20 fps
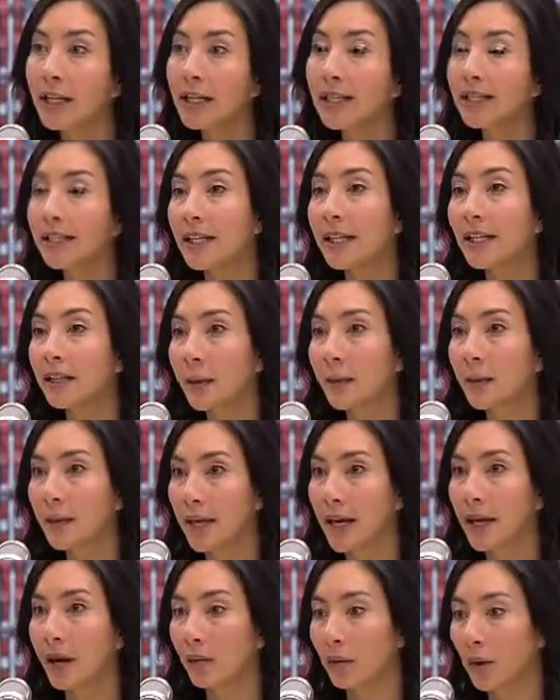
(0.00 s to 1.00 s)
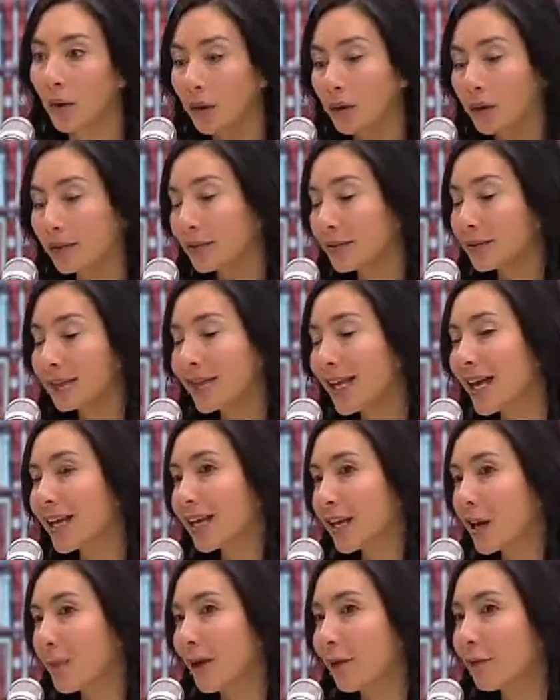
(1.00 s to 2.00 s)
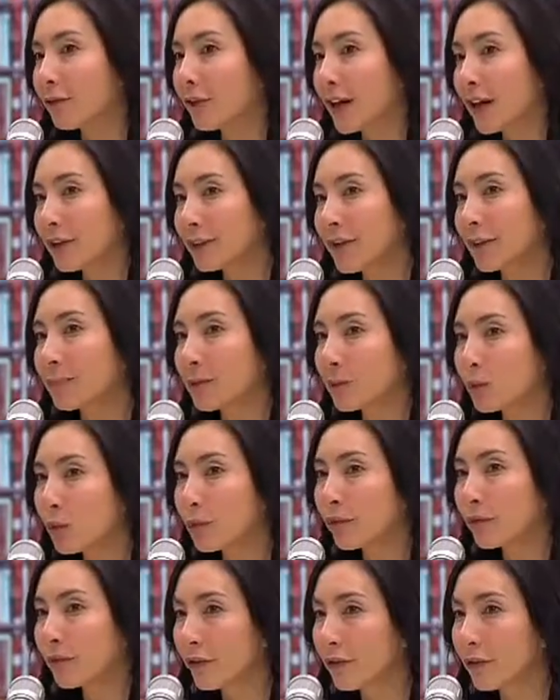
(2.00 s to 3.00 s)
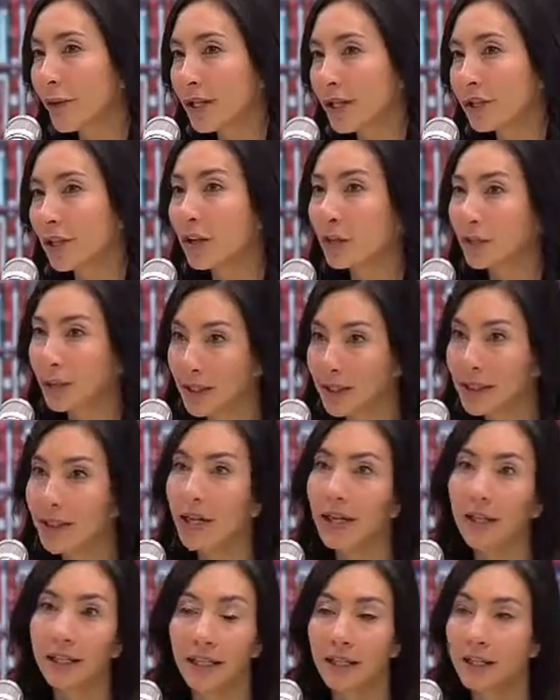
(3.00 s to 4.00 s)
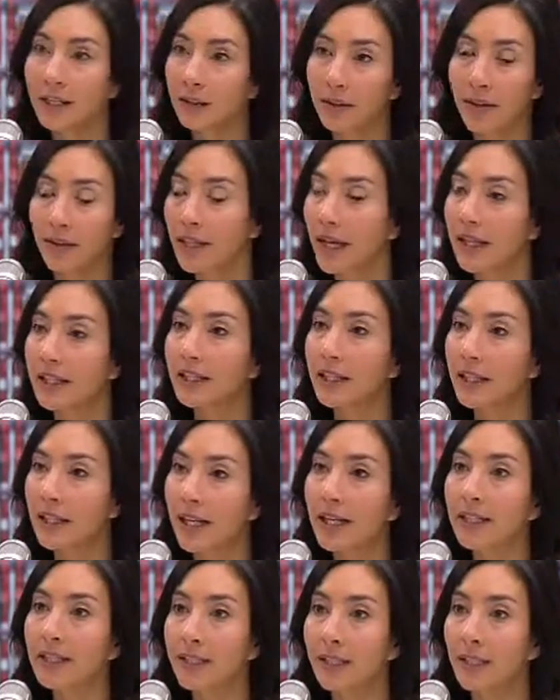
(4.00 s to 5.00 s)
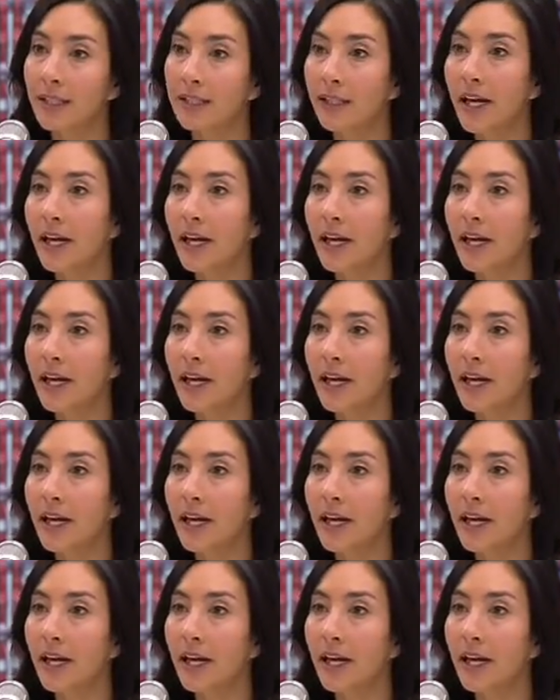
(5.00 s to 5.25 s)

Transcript: seeing that we're now getting about five times more information than we did in the 1980s.